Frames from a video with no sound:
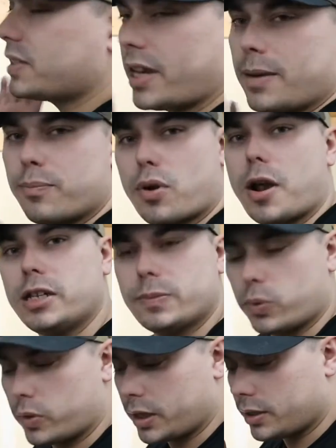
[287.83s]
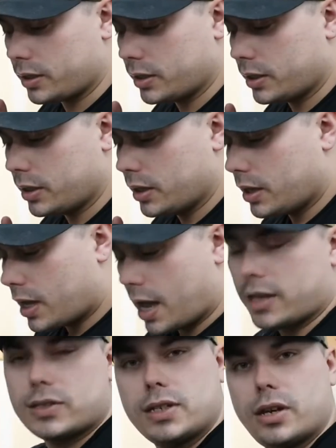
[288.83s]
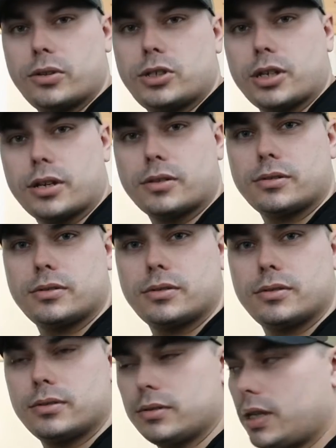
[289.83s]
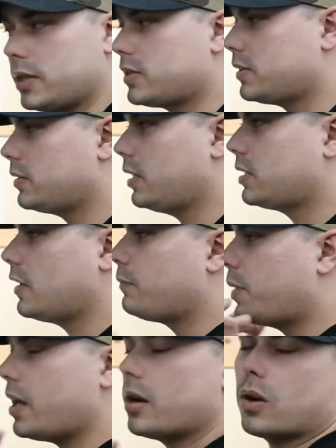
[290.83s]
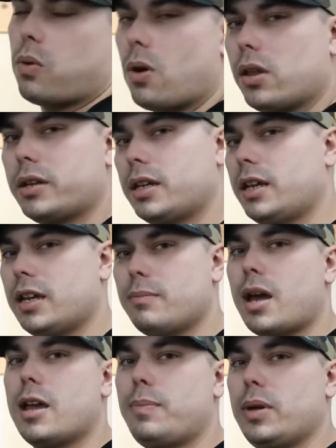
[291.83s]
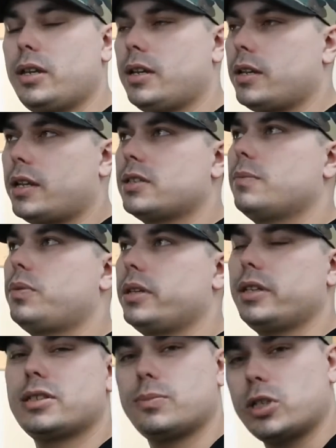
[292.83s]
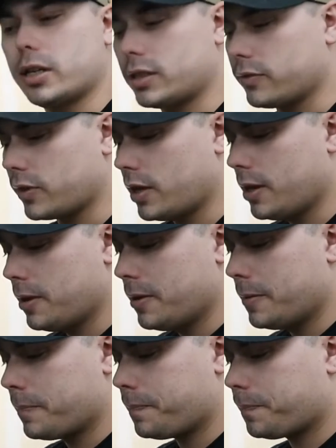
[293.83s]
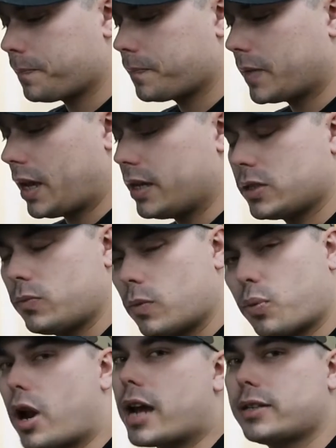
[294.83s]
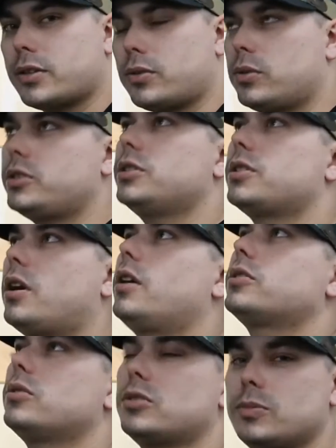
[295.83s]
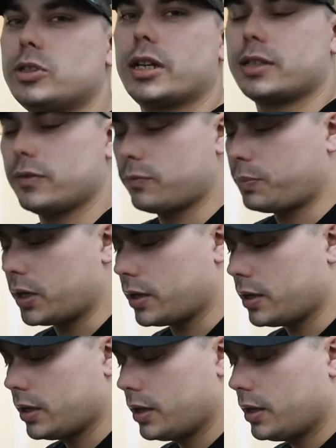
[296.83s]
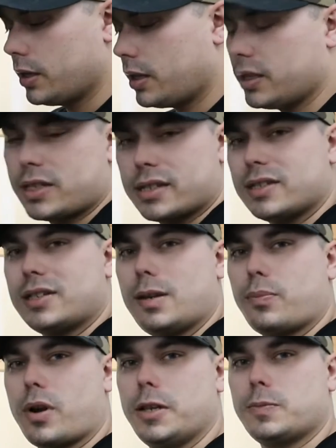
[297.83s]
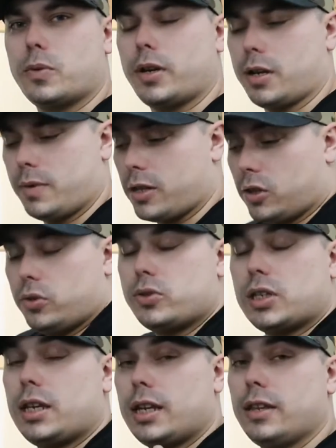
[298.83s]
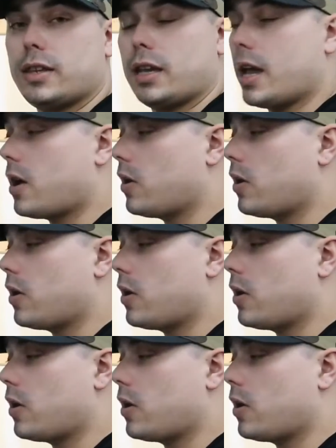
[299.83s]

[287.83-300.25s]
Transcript: the same price point as the OGO. It's a better quality, in my opinion, and that's completely subjective. And it's more practical, which is also subjective. But it's at the same price point. I'm not losing anything